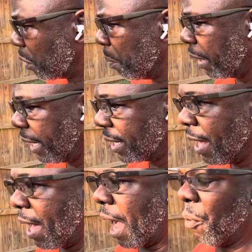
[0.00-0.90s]
But
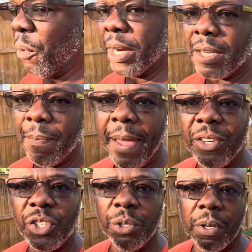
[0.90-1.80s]
I wanted to make
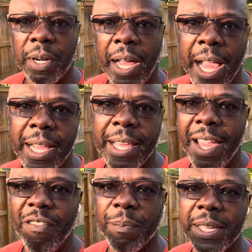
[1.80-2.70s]
sure I
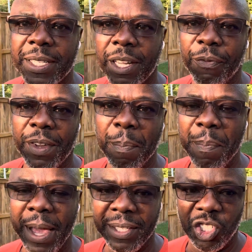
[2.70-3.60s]
gave myself the
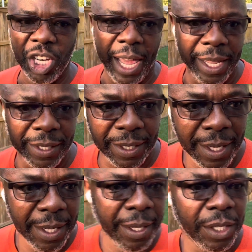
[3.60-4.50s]
best chance
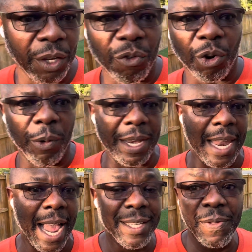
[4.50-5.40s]
to grow a
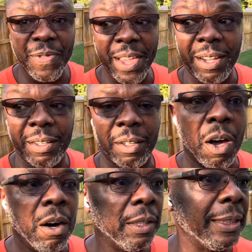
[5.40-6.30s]
nice thick
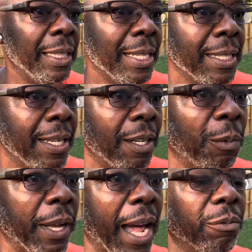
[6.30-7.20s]
lawn.
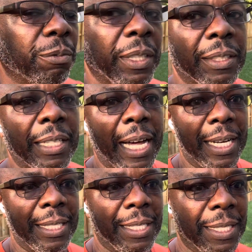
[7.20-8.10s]
What I
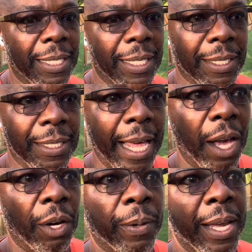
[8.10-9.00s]
realize
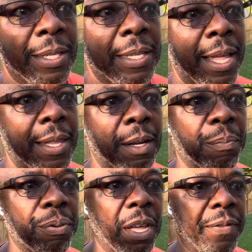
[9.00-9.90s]
now is that the
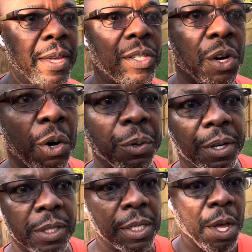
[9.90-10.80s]
previous
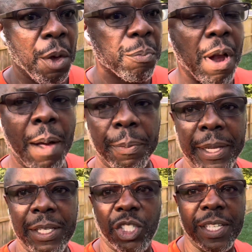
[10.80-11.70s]
owners
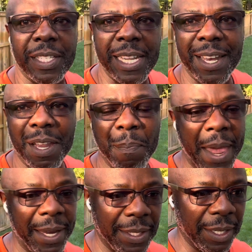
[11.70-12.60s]
probably just did the
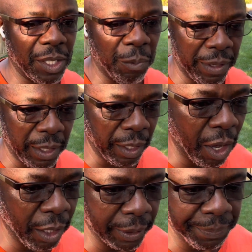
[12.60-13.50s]
basics with the
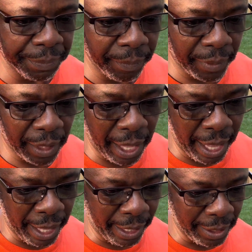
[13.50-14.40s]
lawn,
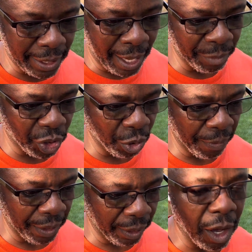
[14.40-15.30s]
and I'm sure
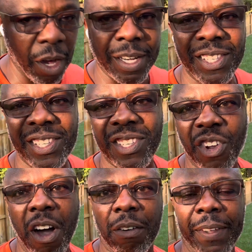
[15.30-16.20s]
the lawn is
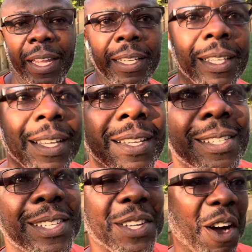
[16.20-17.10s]
starving
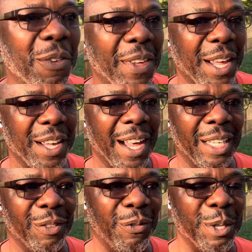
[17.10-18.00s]

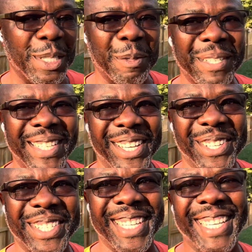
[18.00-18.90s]
for some TLC,
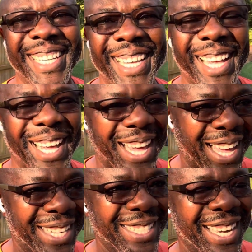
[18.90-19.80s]

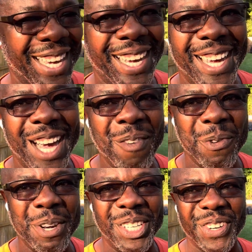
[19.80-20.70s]
and I'm
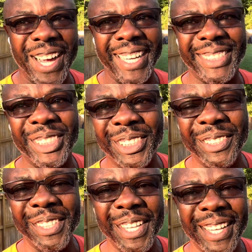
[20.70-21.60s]
going to try
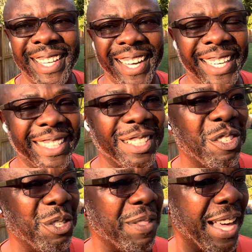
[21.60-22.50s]
to
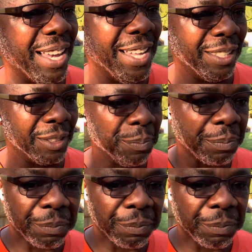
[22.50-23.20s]
do that here.